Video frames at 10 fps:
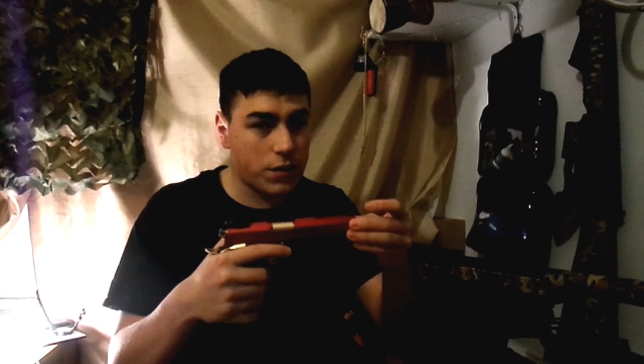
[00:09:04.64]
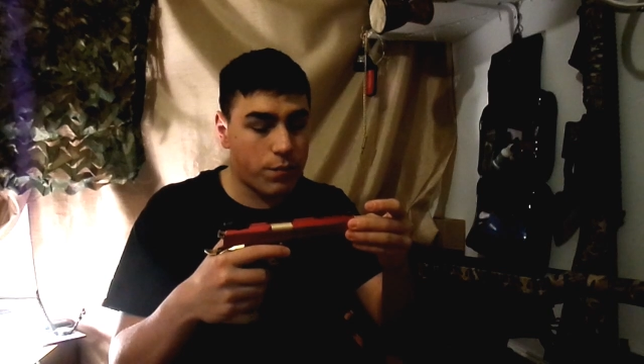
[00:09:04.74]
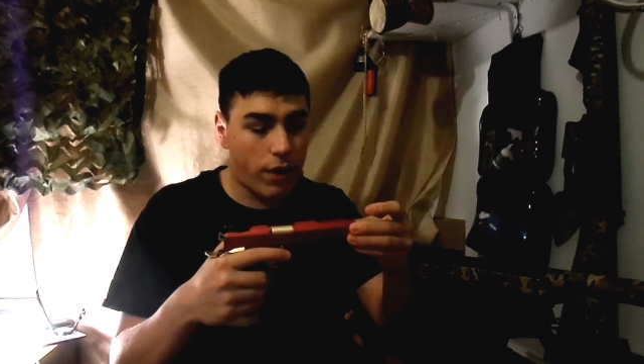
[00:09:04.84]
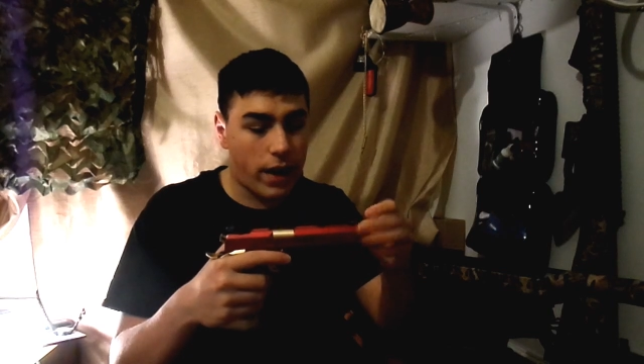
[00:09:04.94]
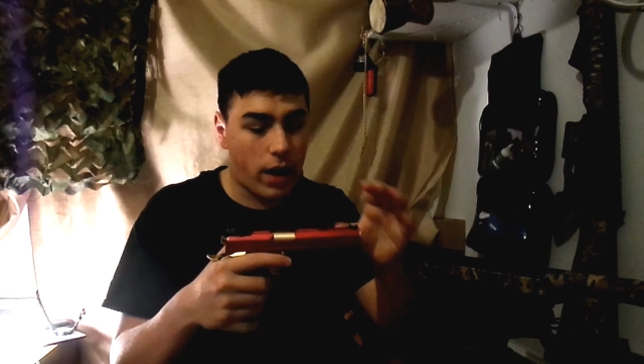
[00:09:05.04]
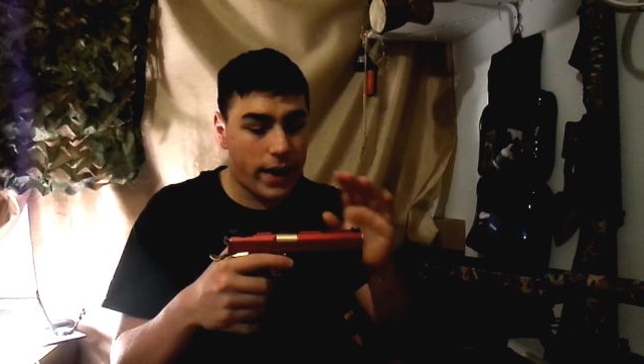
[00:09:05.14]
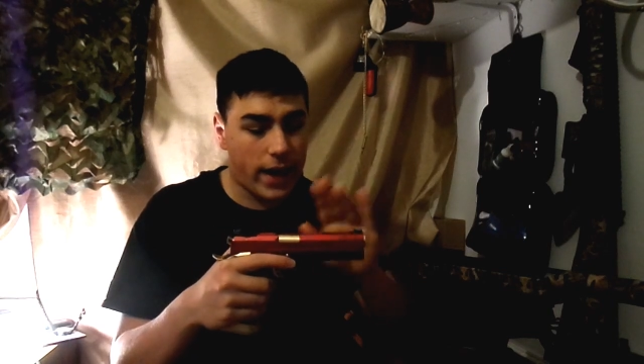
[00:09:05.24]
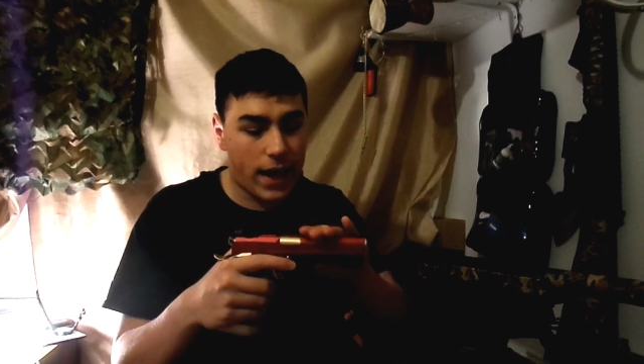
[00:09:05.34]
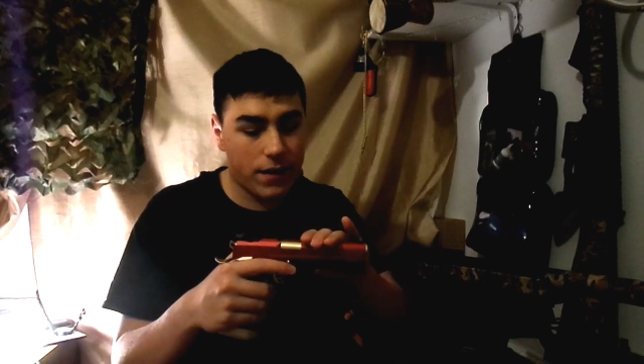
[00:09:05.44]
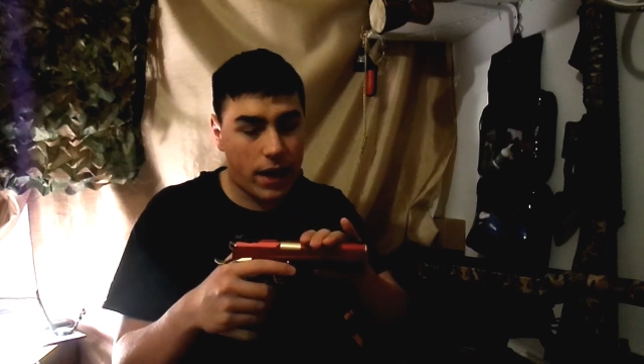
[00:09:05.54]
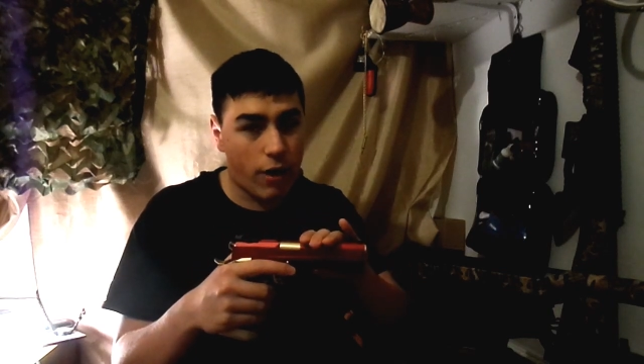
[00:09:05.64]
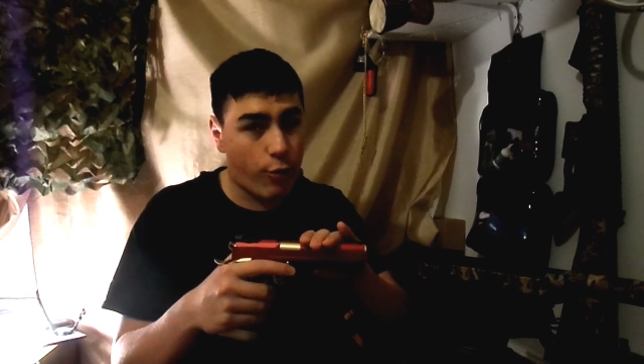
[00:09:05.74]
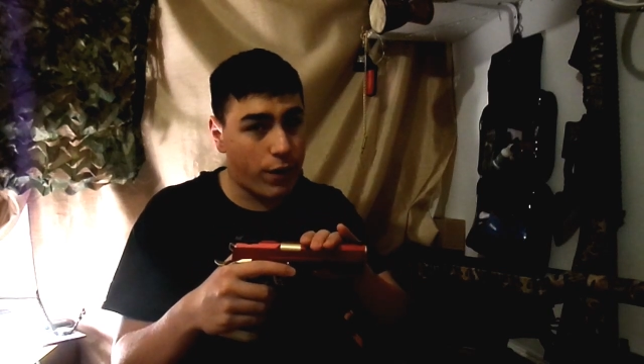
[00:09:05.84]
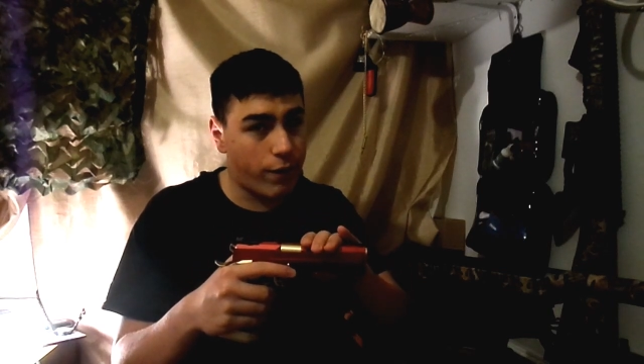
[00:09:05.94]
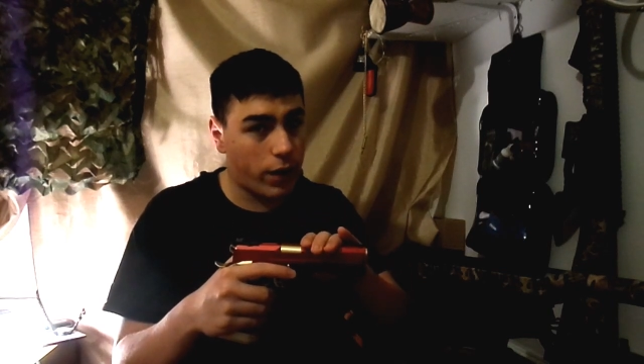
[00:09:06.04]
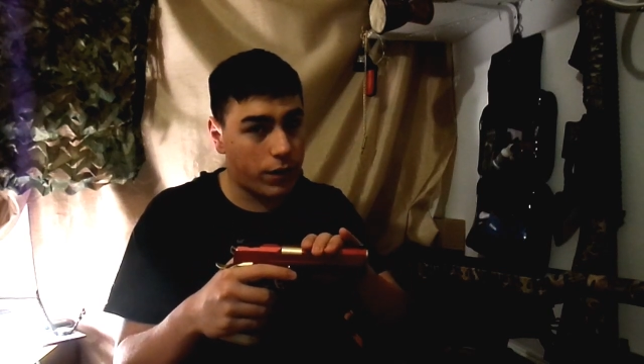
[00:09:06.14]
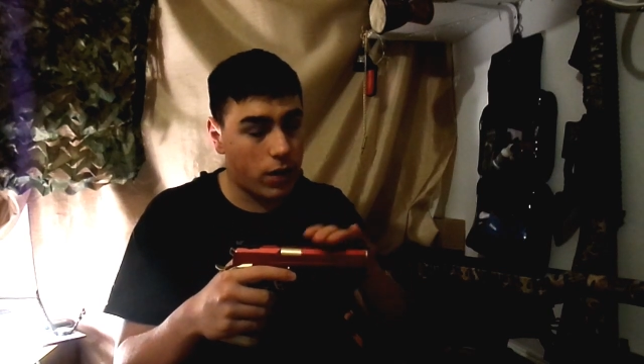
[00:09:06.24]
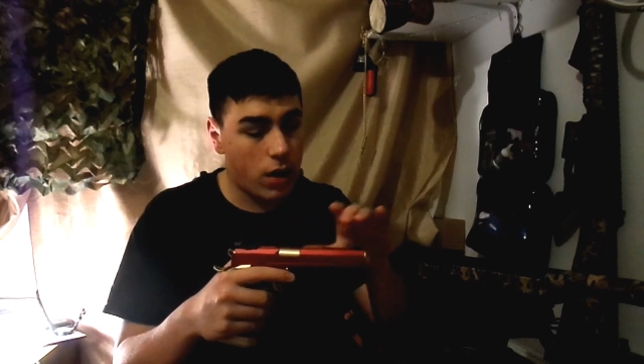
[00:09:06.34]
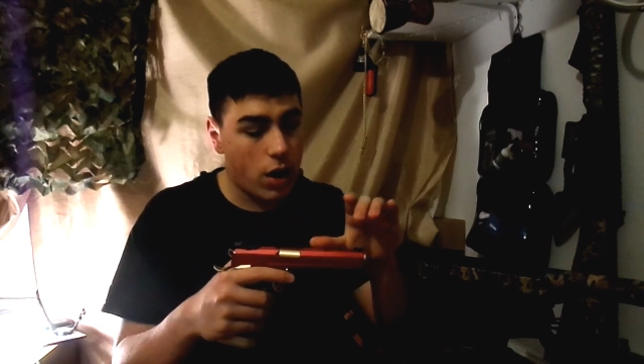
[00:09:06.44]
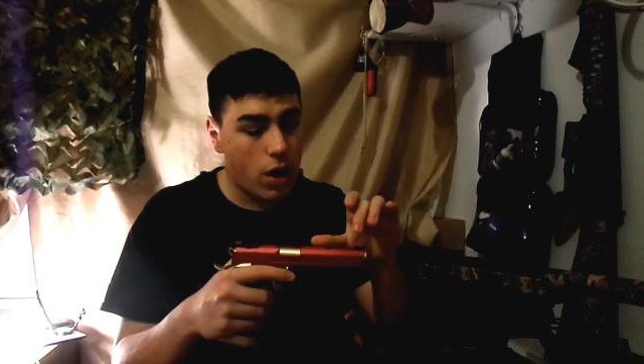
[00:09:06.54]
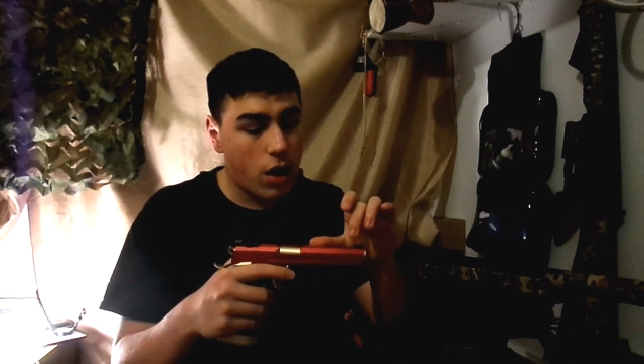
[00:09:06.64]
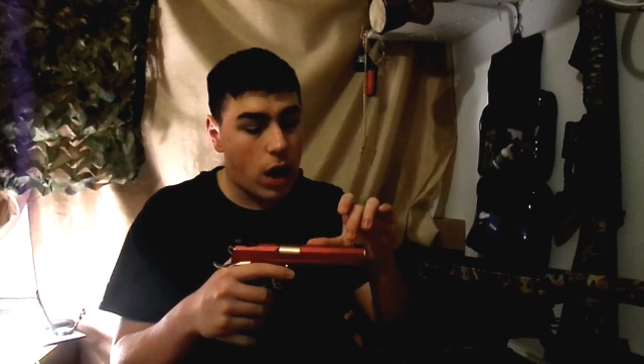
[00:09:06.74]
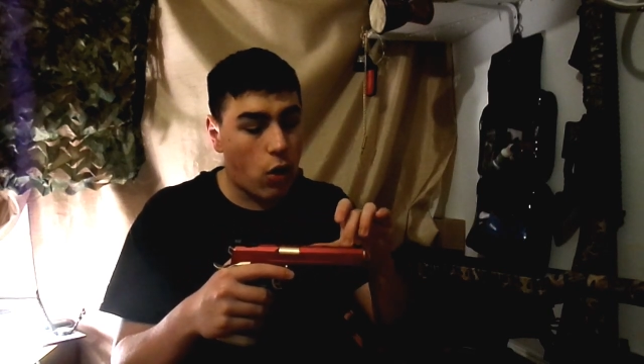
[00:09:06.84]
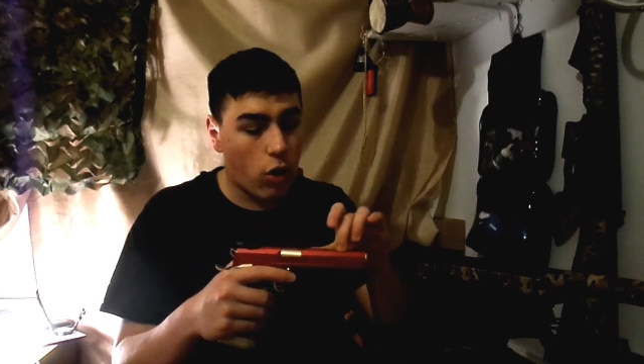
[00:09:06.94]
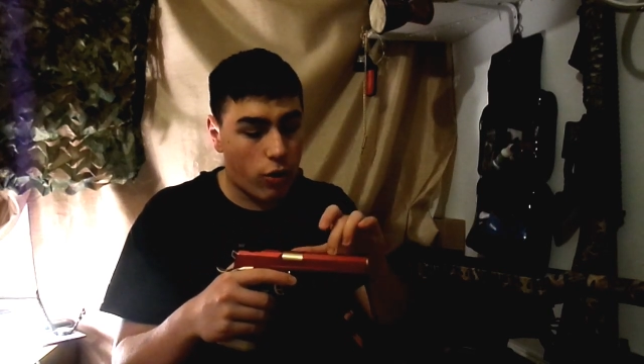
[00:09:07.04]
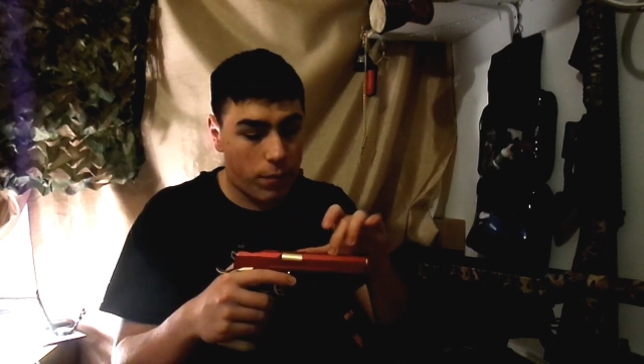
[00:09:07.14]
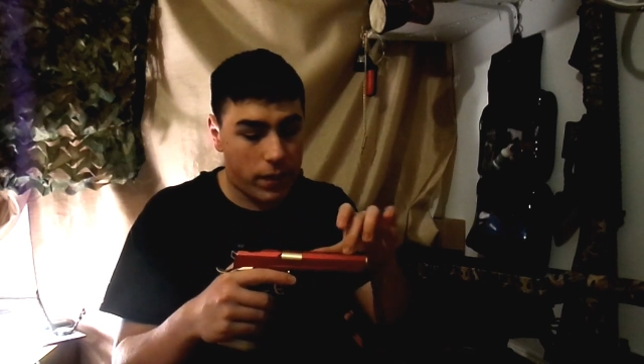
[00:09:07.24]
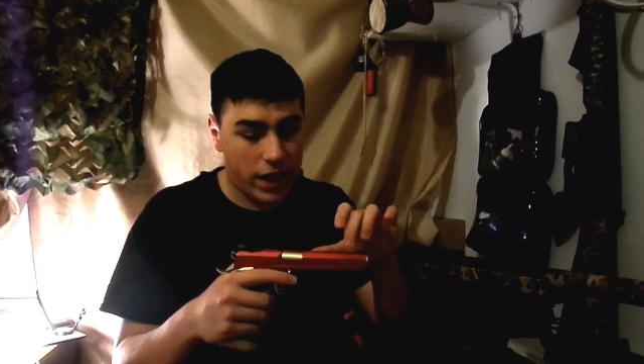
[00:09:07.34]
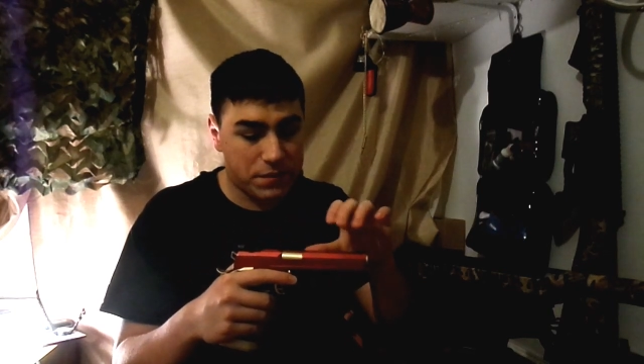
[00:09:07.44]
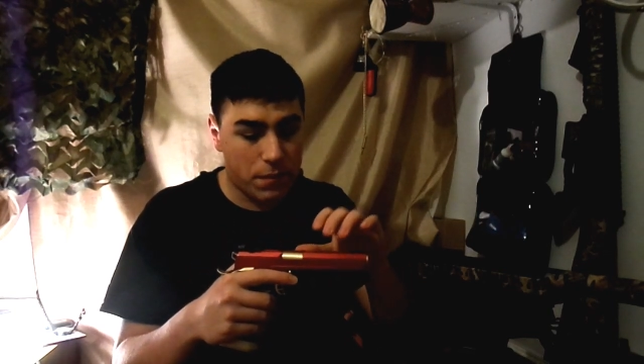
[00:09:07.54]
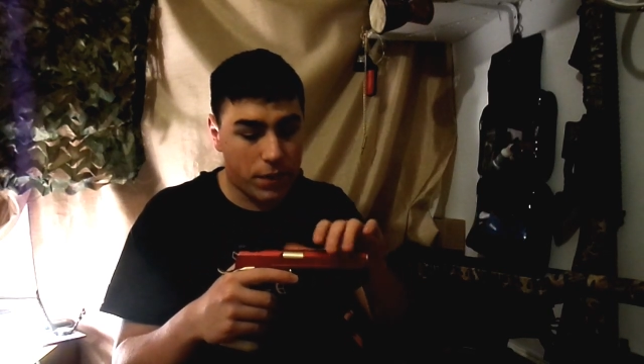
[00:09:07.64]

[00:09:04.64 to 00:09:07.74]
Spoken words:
break, I can get a refund or a replacement,